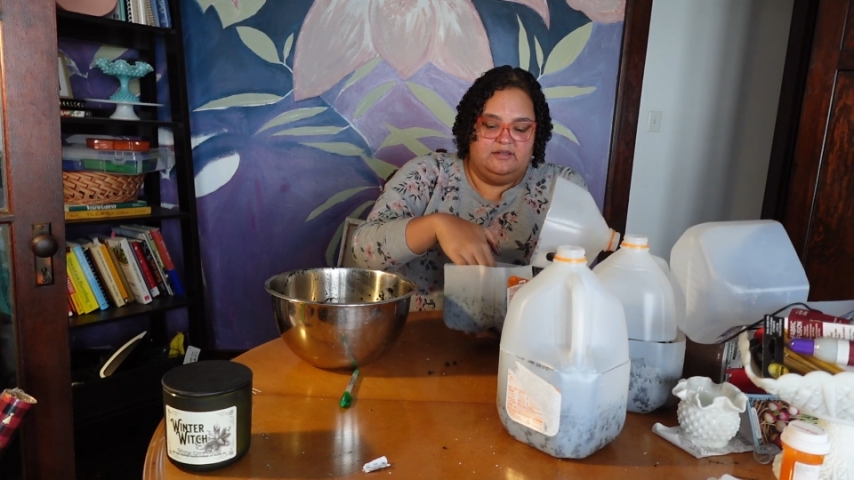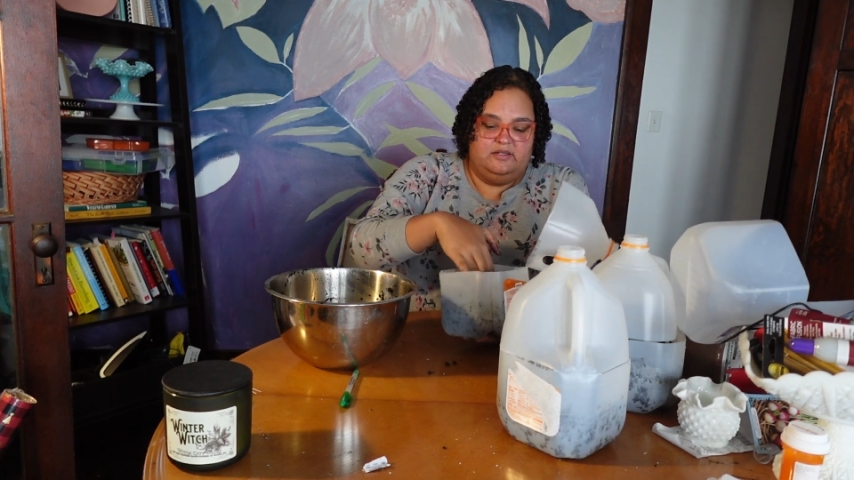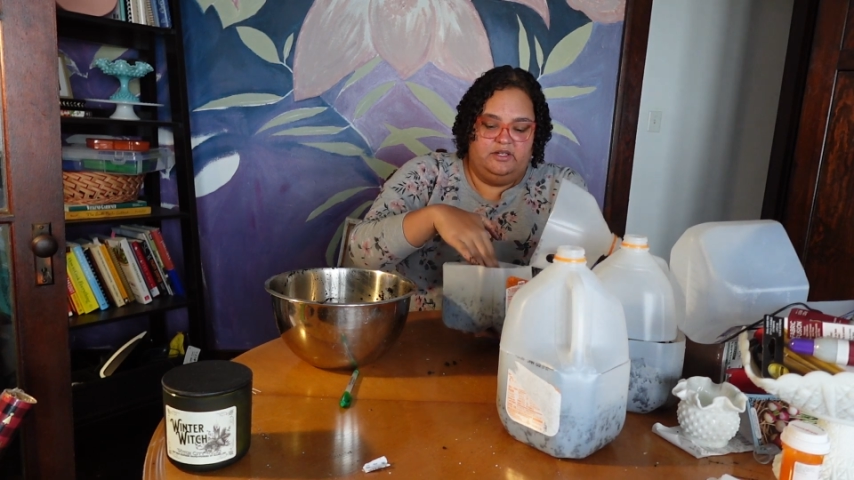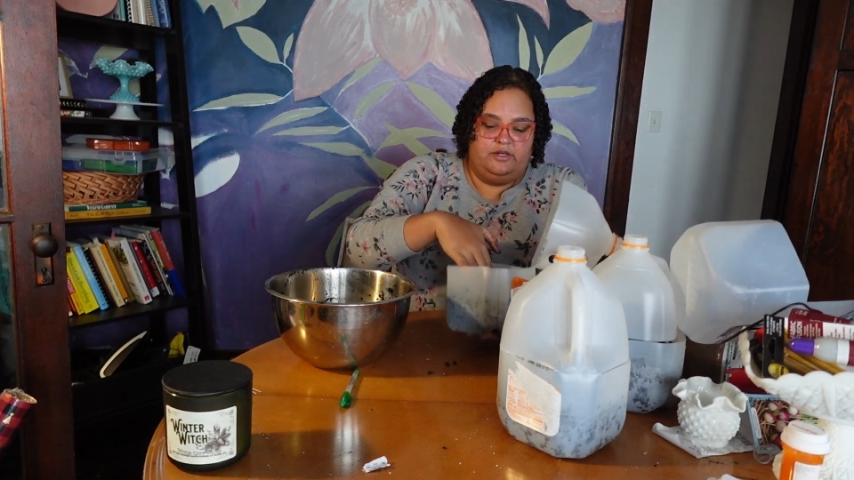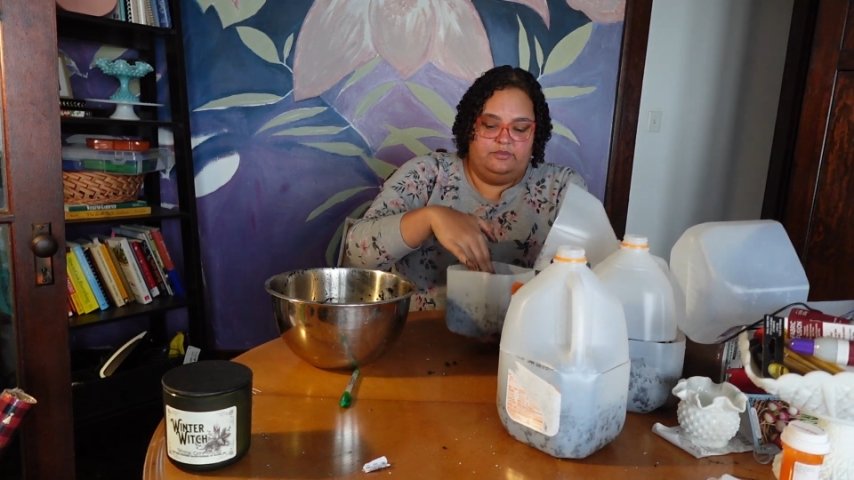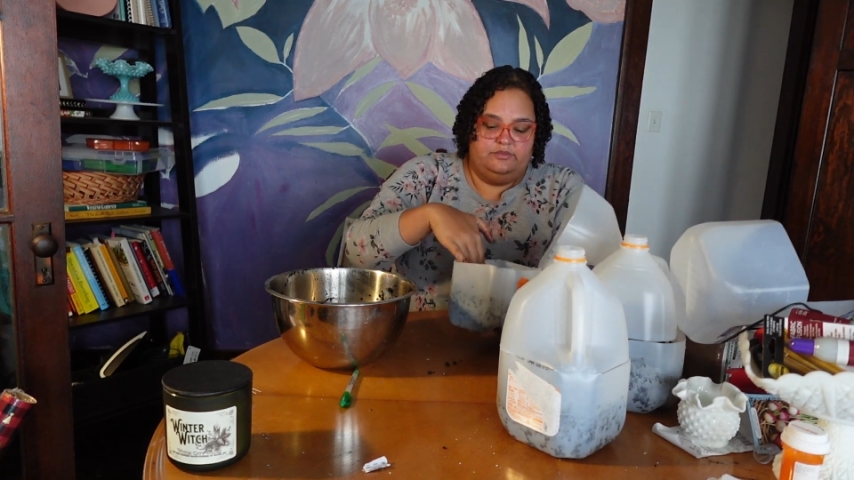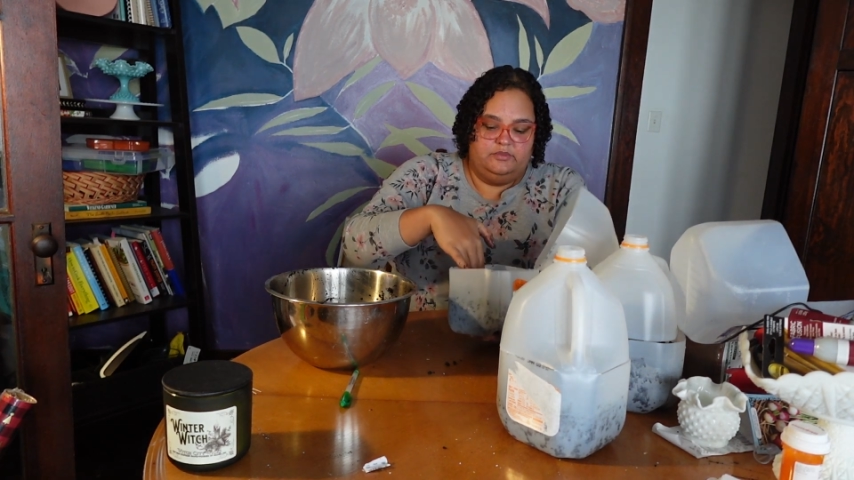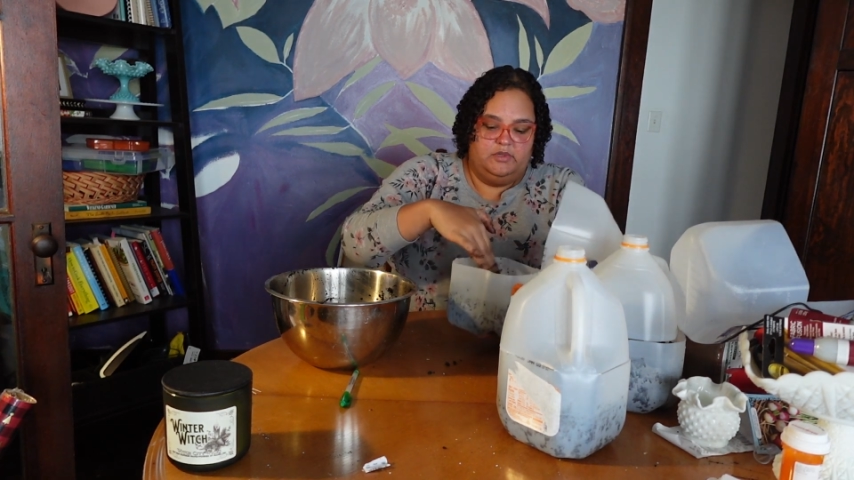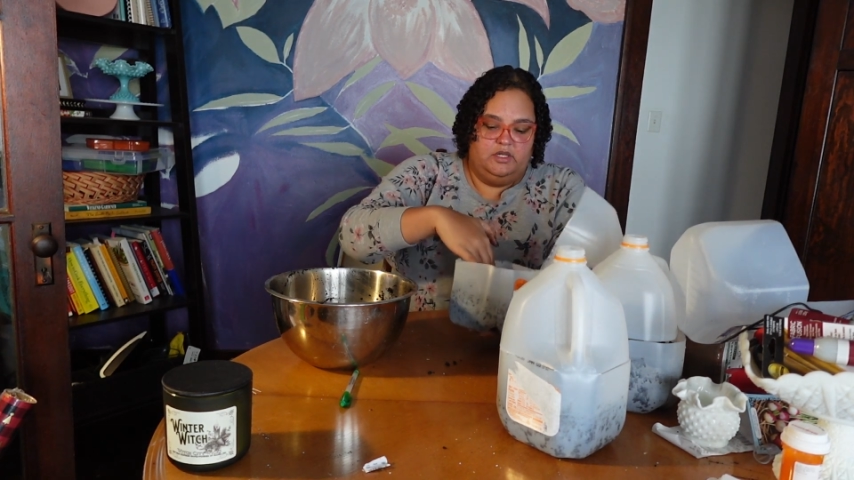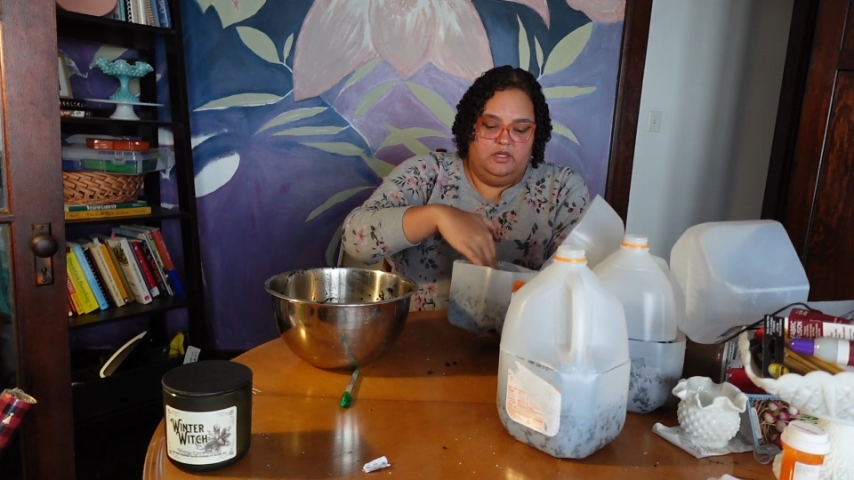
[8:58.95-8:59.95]
you know,
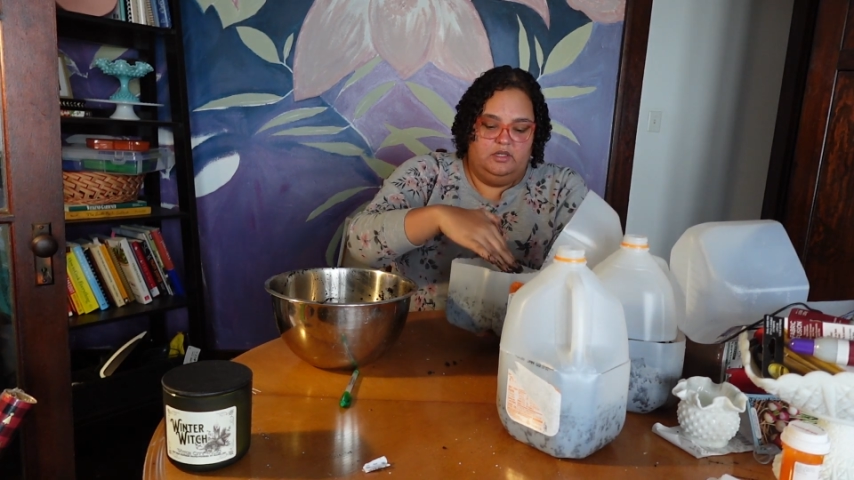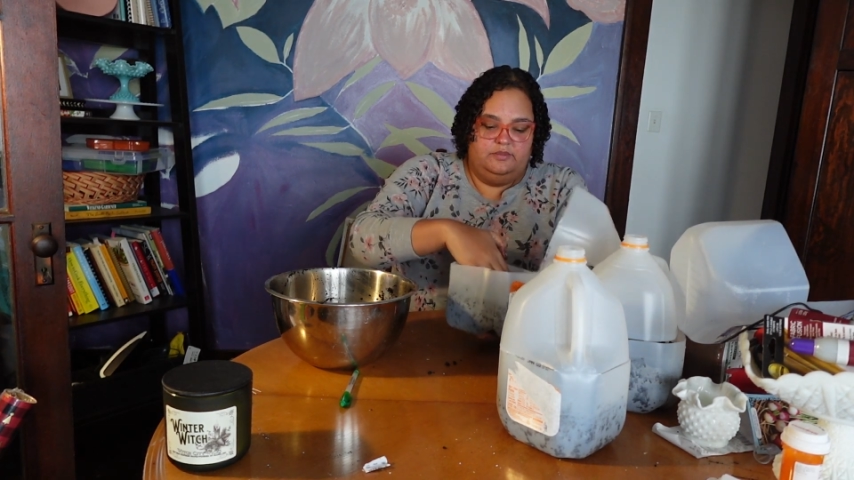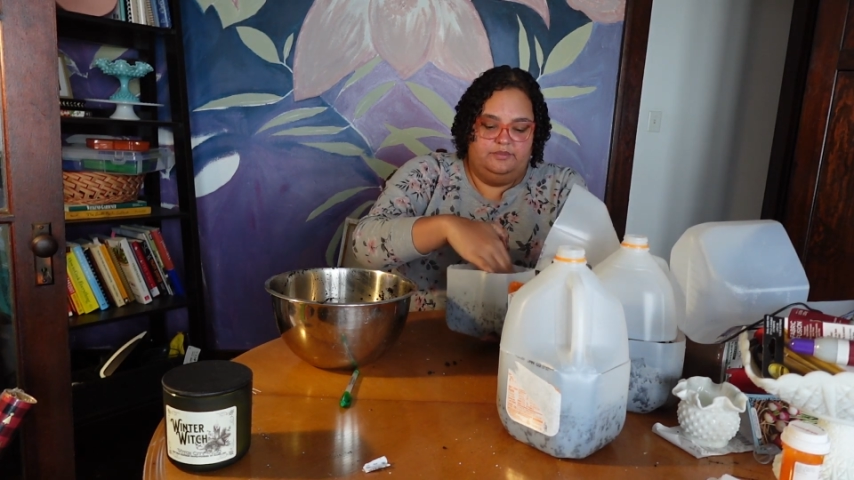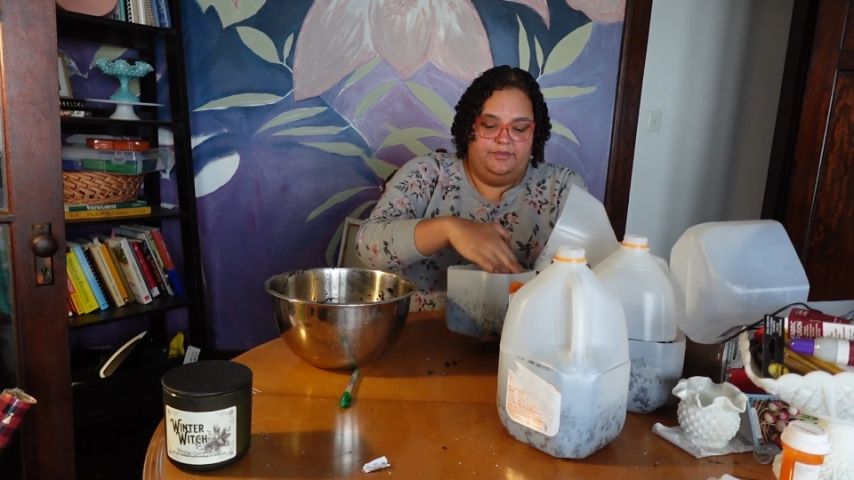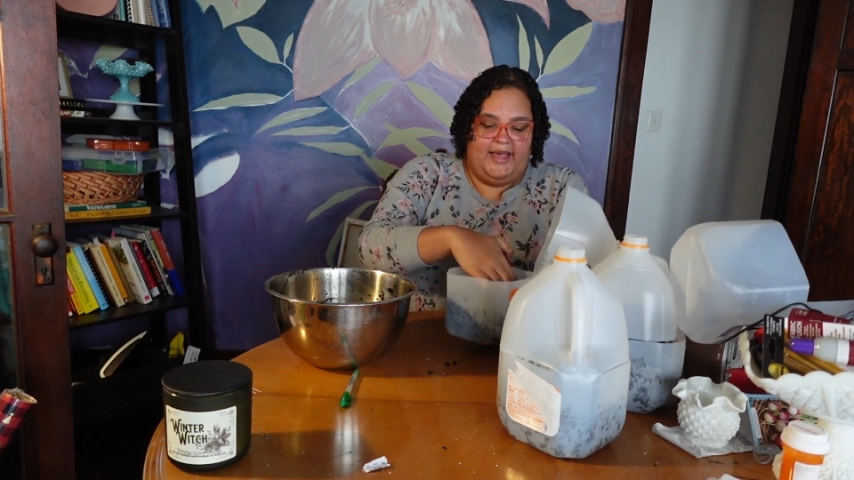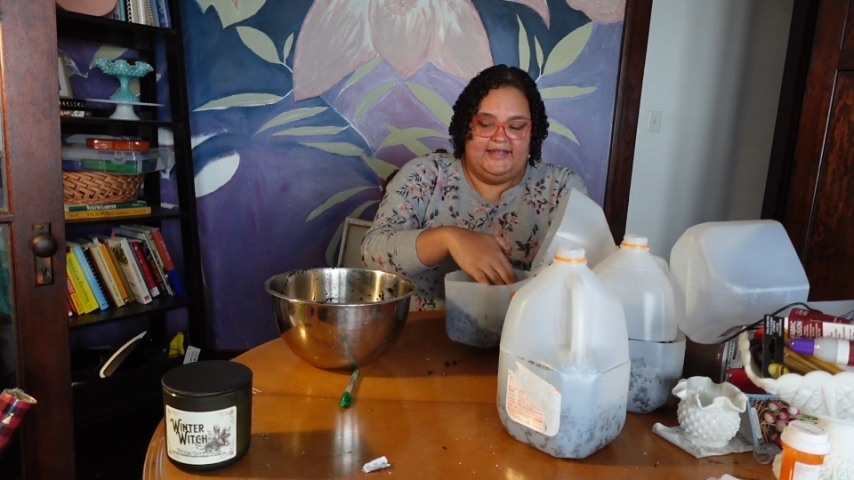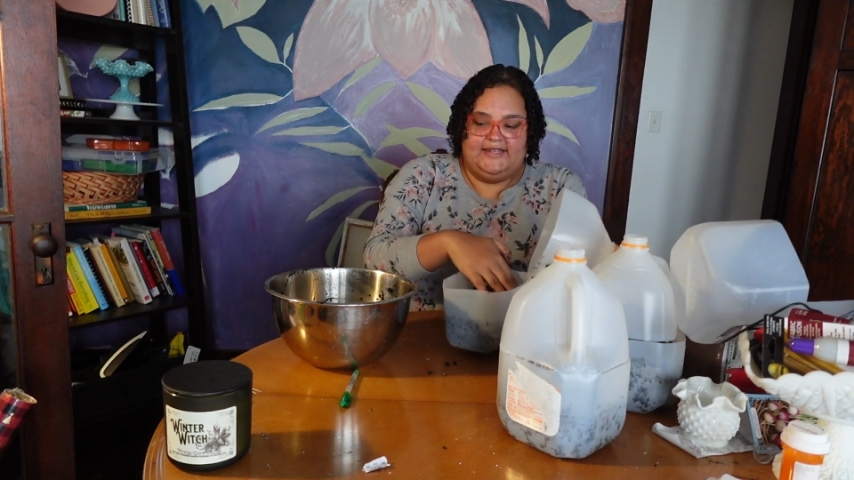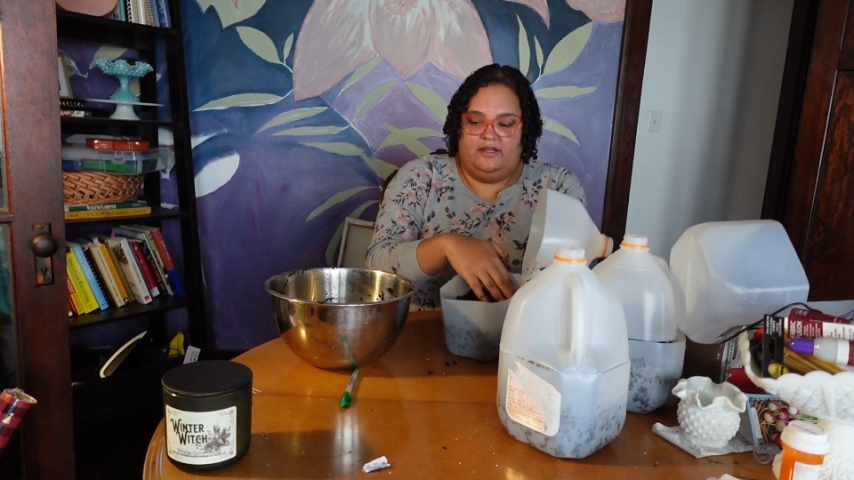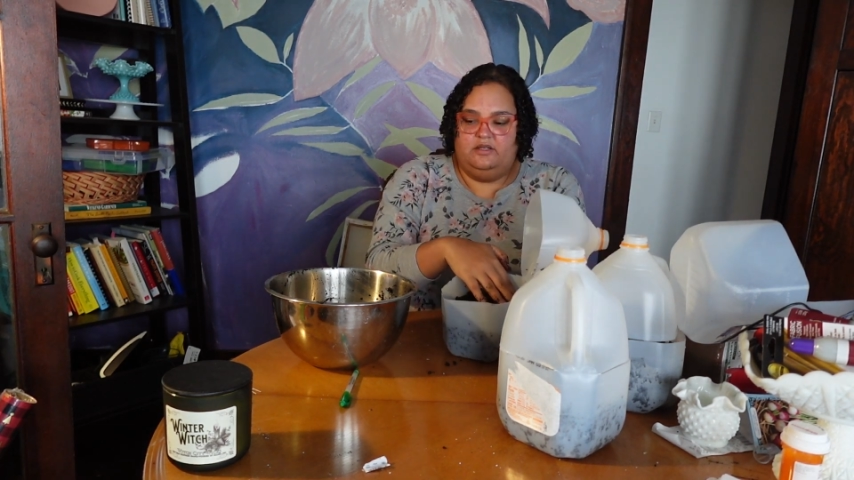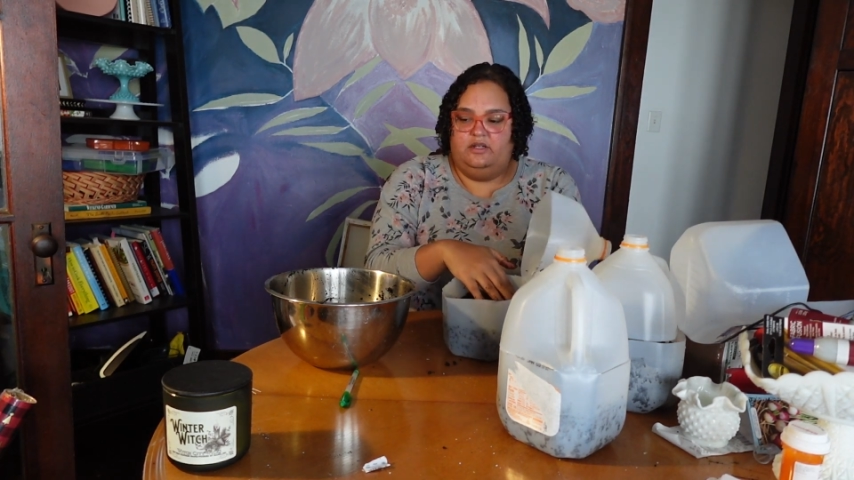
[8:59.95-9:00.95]
packed
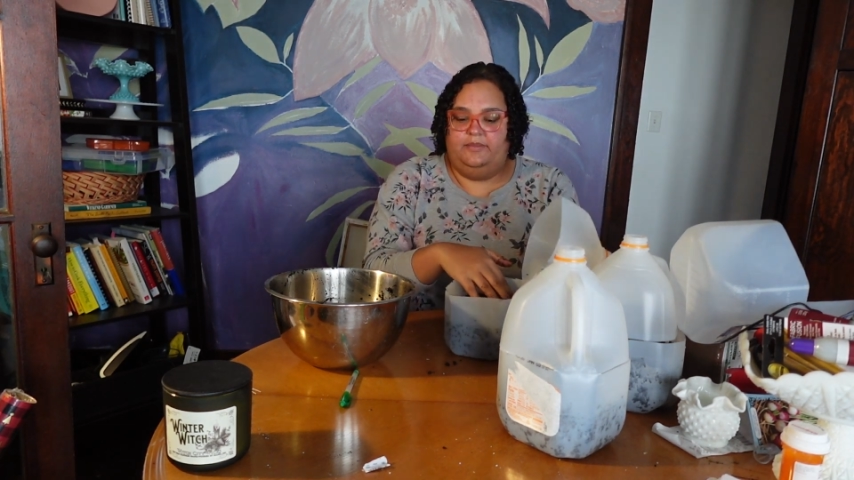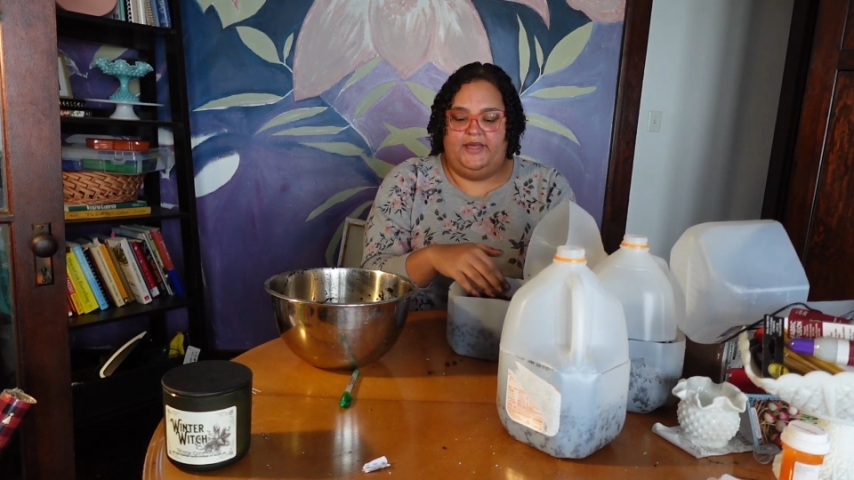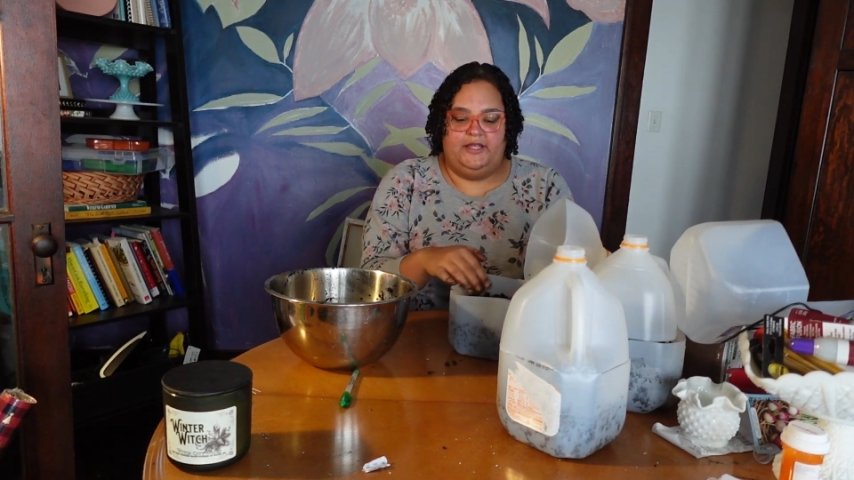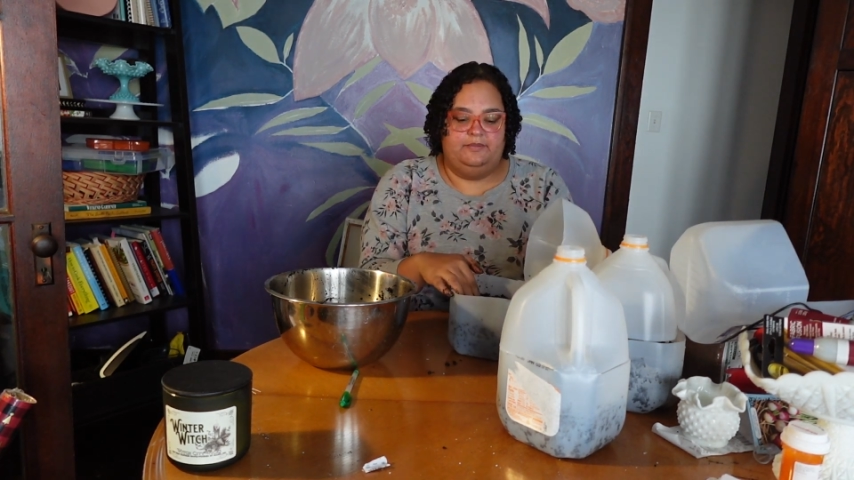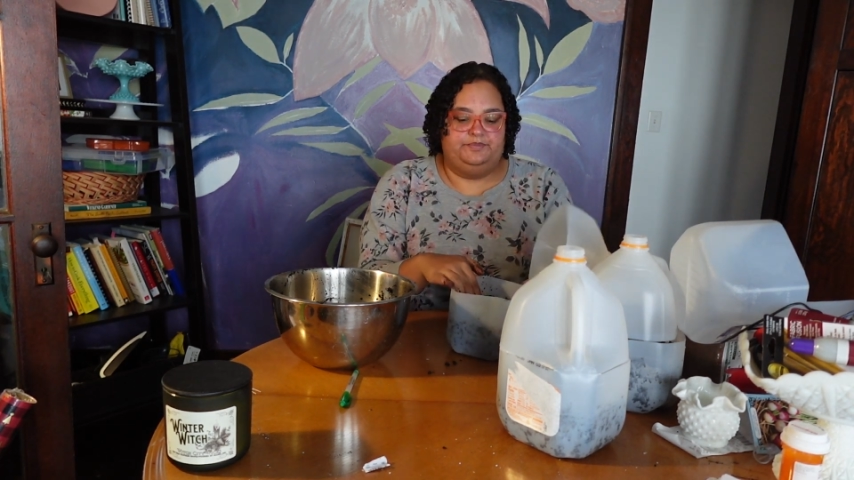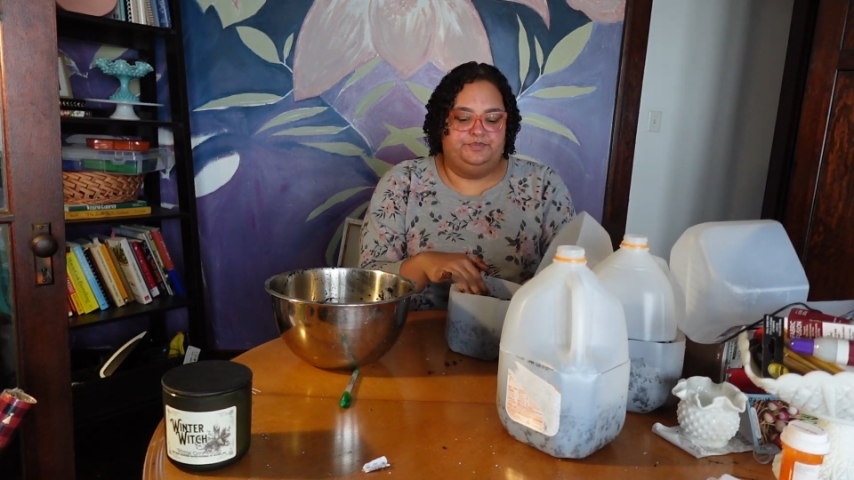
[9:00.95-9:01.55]
down a little bit.